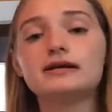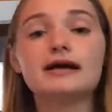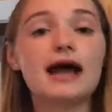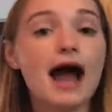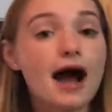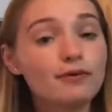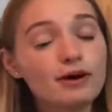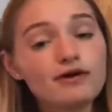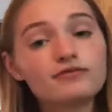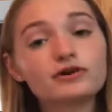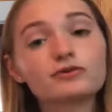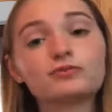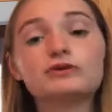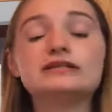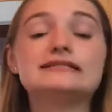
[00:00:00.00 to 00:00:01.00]
However,
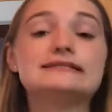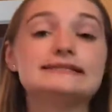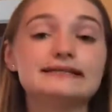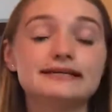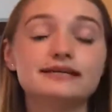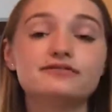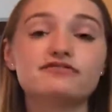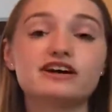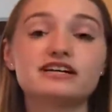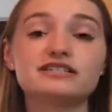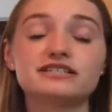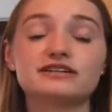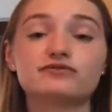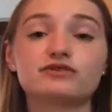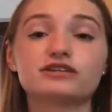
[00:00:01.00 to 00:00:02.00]
we did find
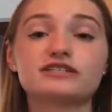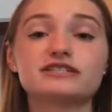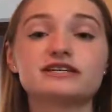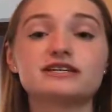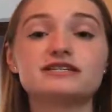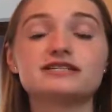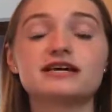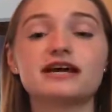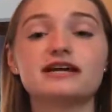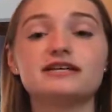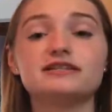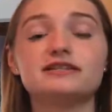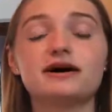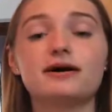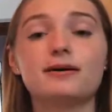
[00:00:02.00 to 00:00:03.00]
differences
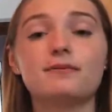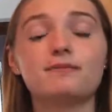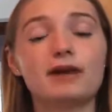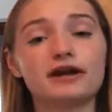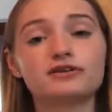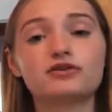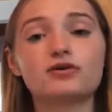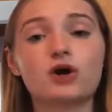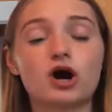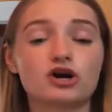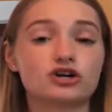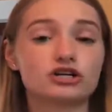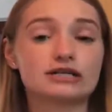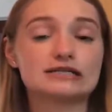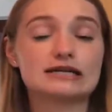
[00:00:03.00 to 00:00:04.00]
in the
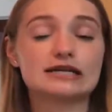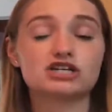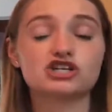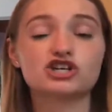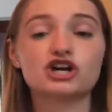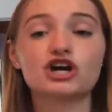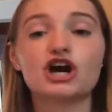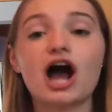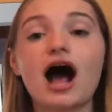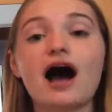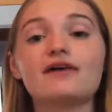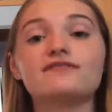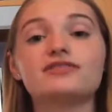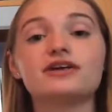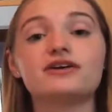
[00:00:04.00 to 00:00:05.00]
microarchitecture
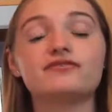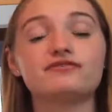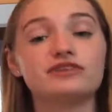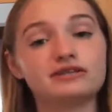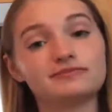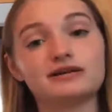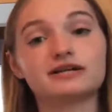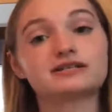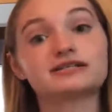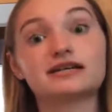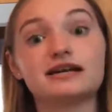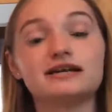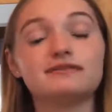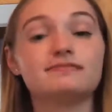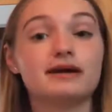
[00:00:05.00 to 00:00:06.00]
of the females
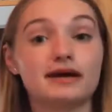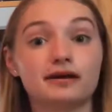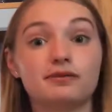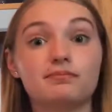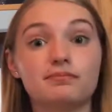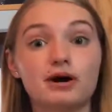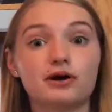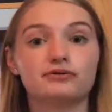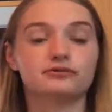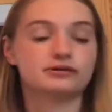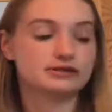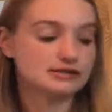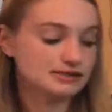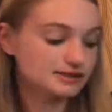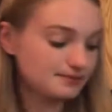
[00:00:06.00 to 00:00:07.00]
and male
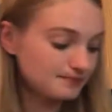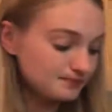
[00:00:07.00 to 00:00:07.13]
bones.